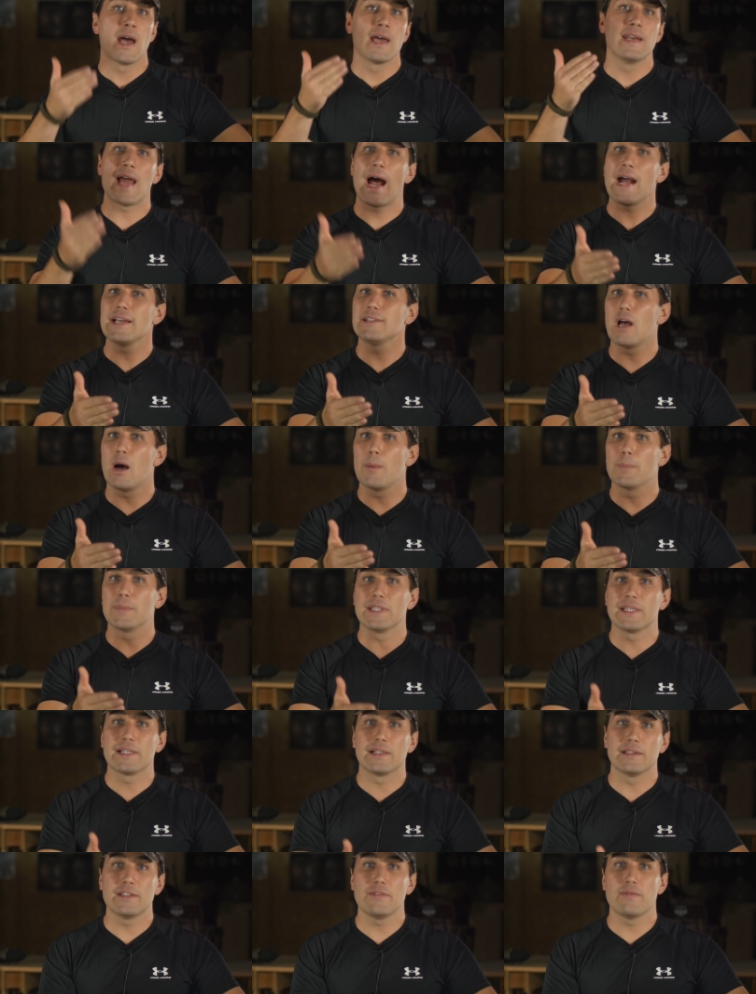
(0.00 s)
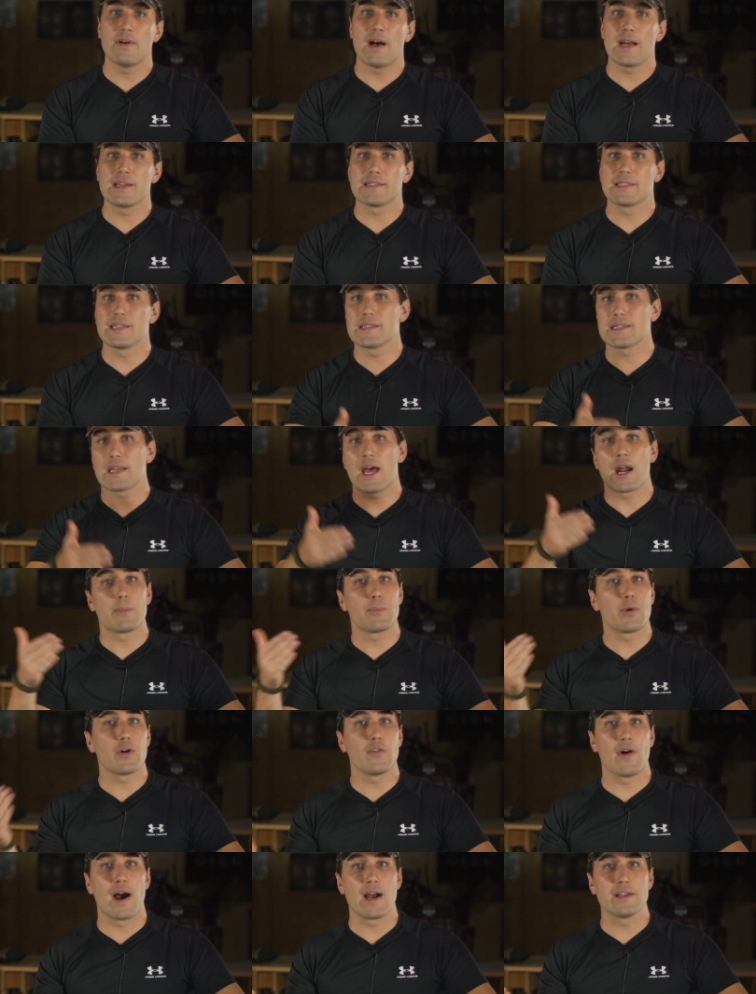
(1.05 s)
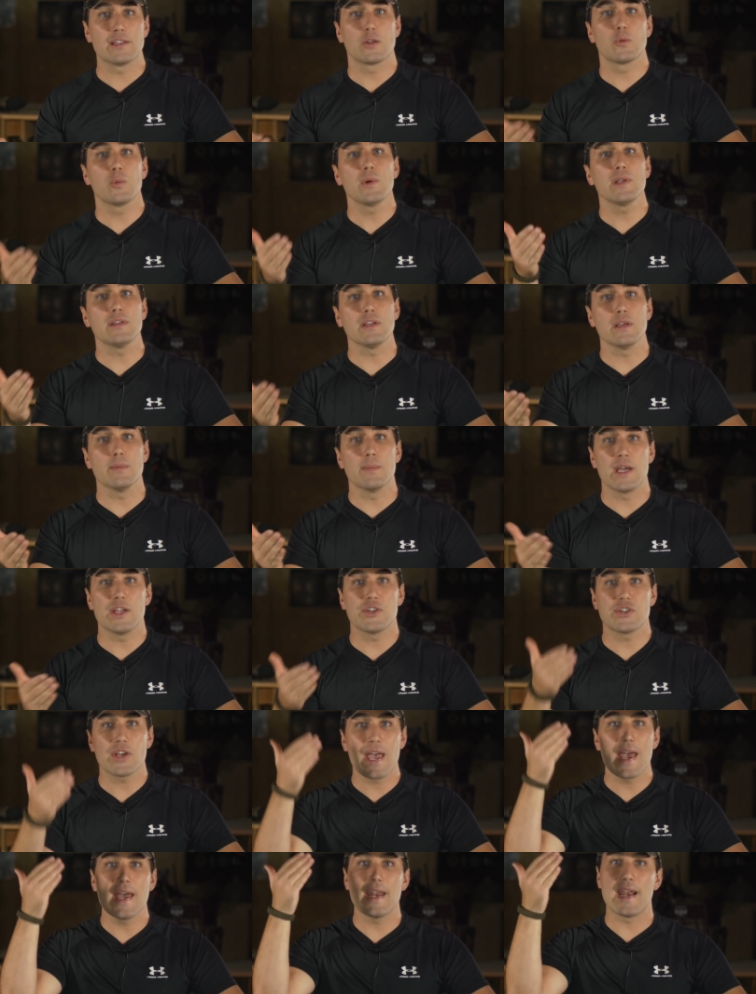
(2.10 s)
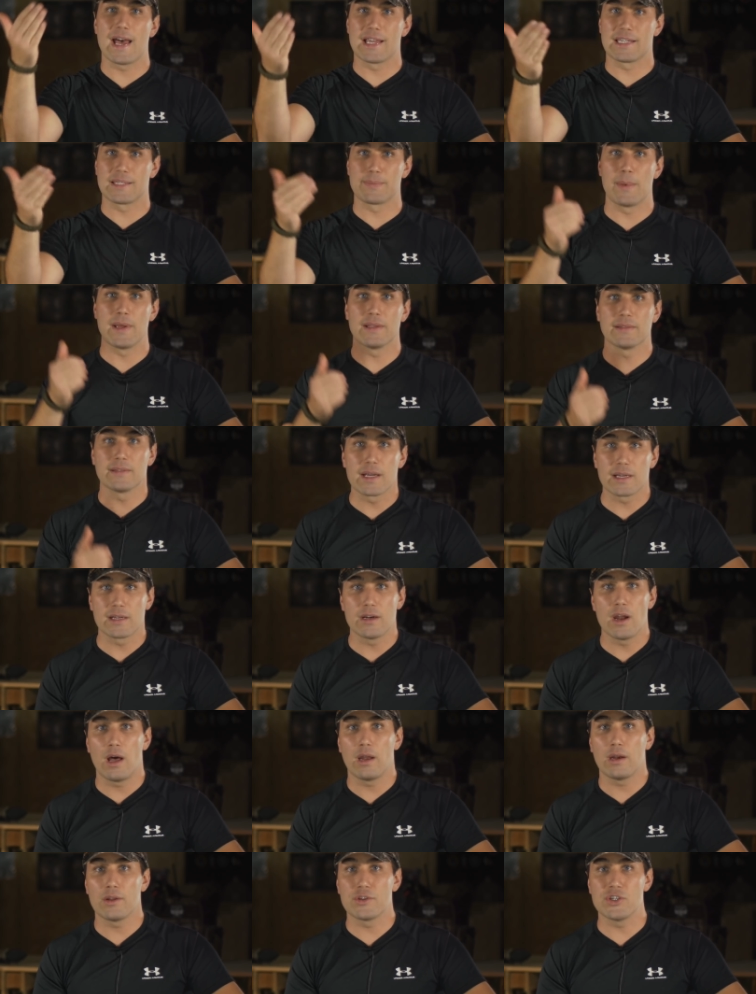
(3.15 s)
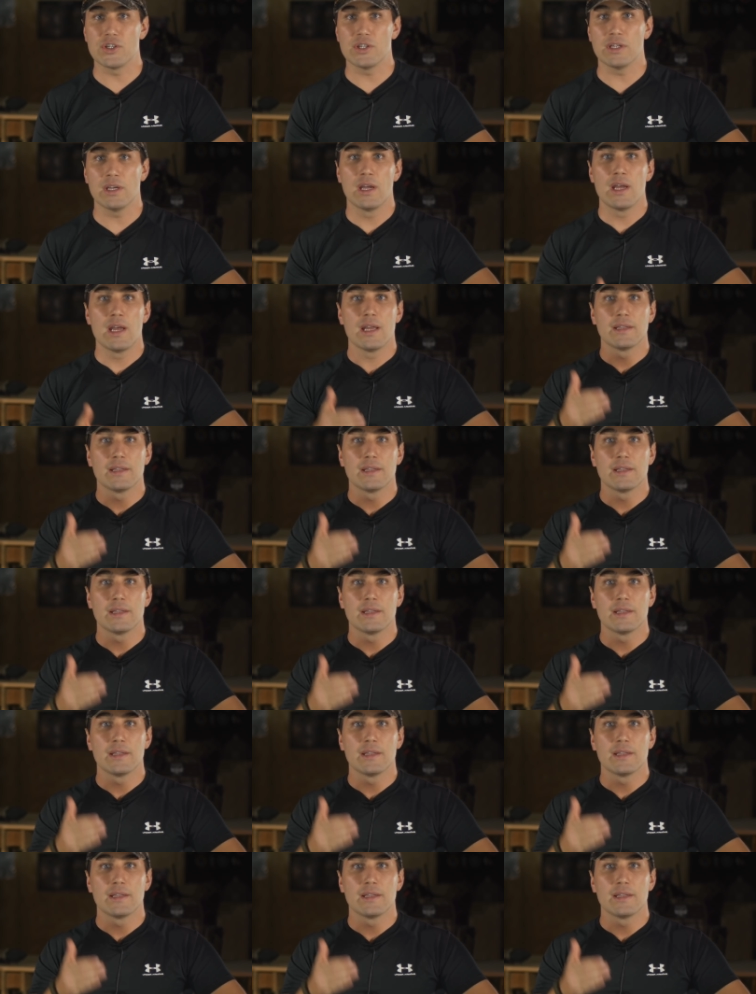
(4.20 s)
night optical devices are provided with image enhancement technology